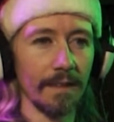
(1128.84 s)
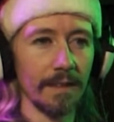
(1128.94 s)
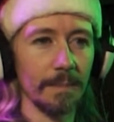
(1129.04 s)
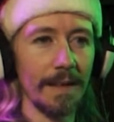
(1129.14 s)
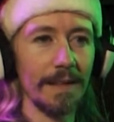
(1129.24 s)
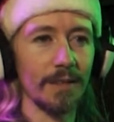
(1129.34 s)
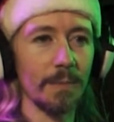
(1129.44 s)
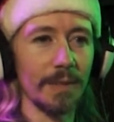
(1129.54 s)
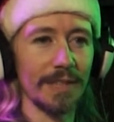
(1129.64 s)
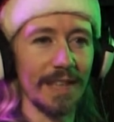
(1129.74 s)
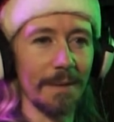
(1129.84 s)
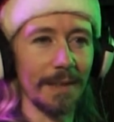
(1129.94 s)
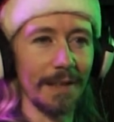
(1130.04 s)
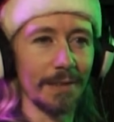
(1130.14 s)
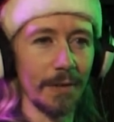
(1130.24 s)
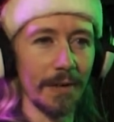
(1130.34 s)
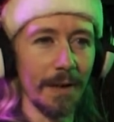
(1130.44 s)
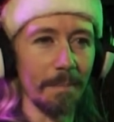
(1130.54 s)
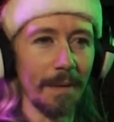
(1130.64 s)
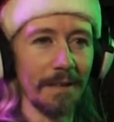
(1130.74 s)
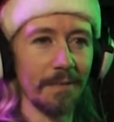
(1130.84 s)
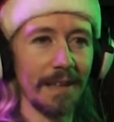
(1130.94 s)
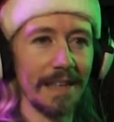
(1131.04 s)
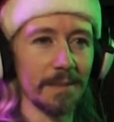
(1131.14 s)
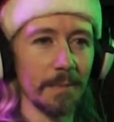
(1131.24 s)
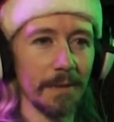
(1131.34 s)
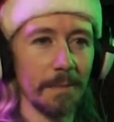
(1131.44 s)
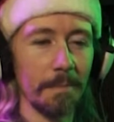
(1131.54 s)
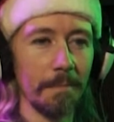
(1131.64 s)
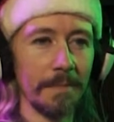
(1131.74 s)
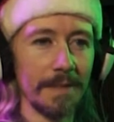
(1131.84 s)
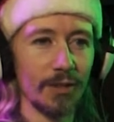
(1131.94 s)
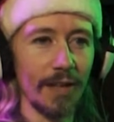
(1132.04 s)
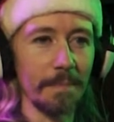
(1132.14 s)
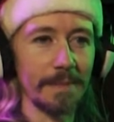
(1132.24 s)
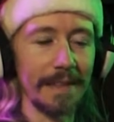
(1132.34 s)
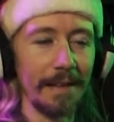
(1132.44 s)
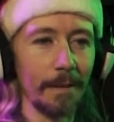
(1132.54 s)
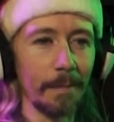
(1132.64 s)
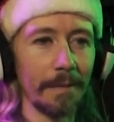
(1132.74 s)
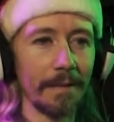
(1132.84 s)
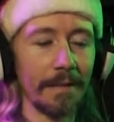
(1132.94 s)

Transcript: Spending too much time on that doorknob, mate. You want to get some other traps set up.